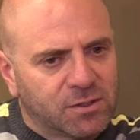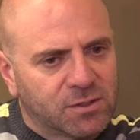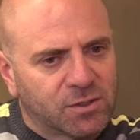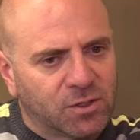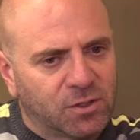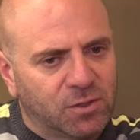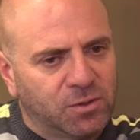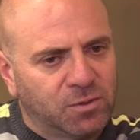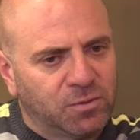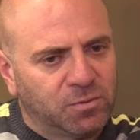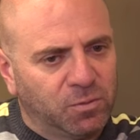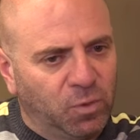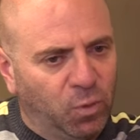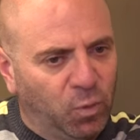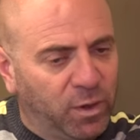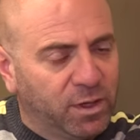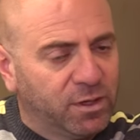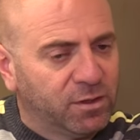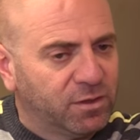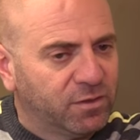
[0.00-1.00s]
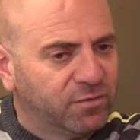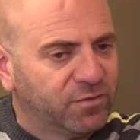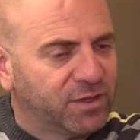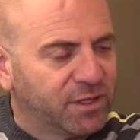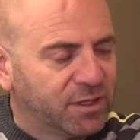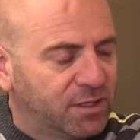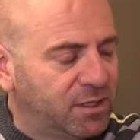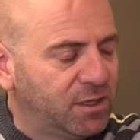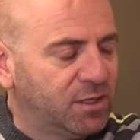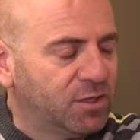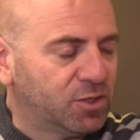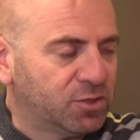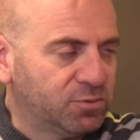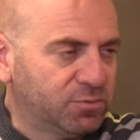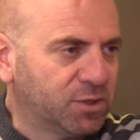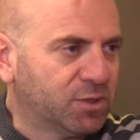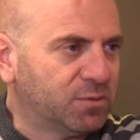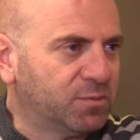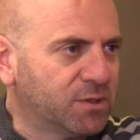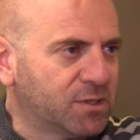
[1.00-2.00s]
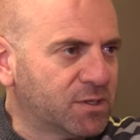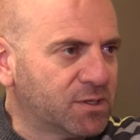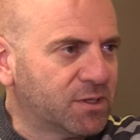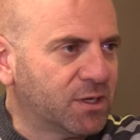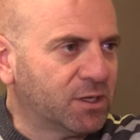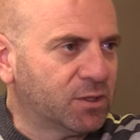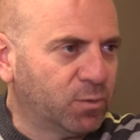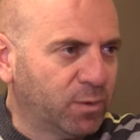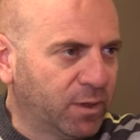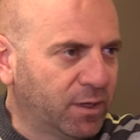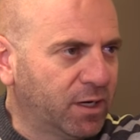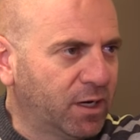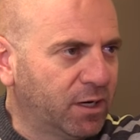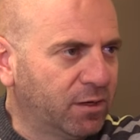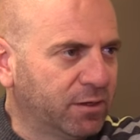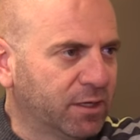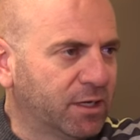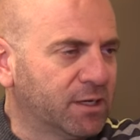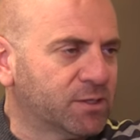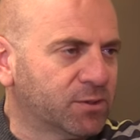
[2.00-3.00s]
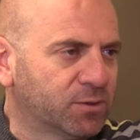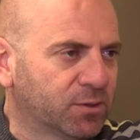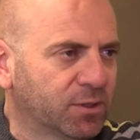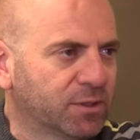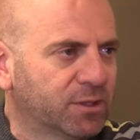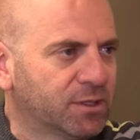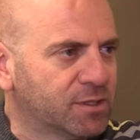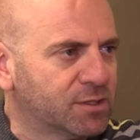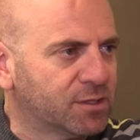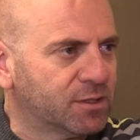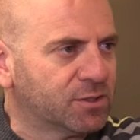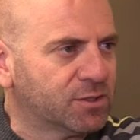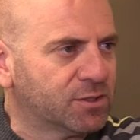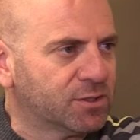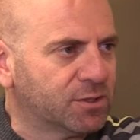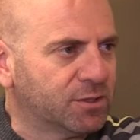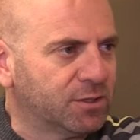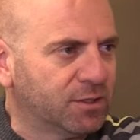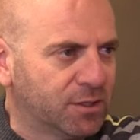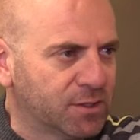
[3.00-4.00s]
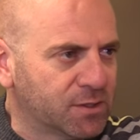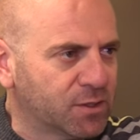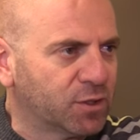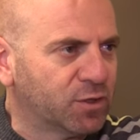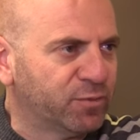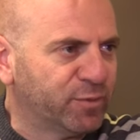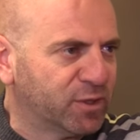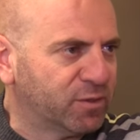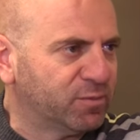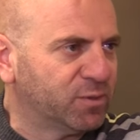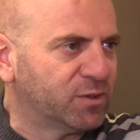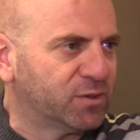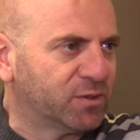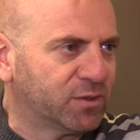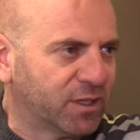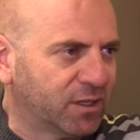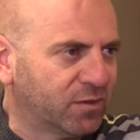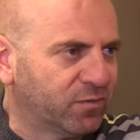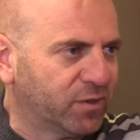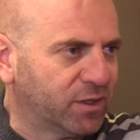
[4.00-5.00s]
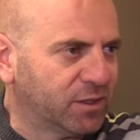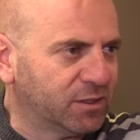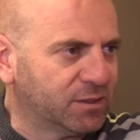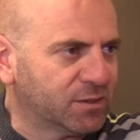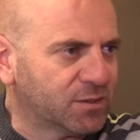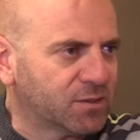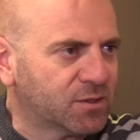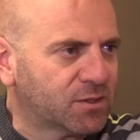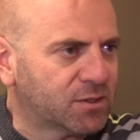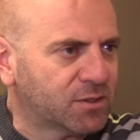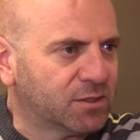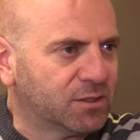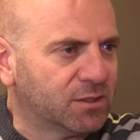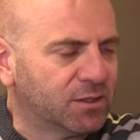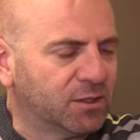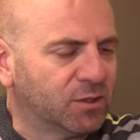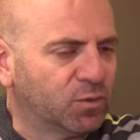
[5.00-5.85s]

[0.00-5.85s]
So one of the key commitments that we carry as an organization is a commitment to nonviolence.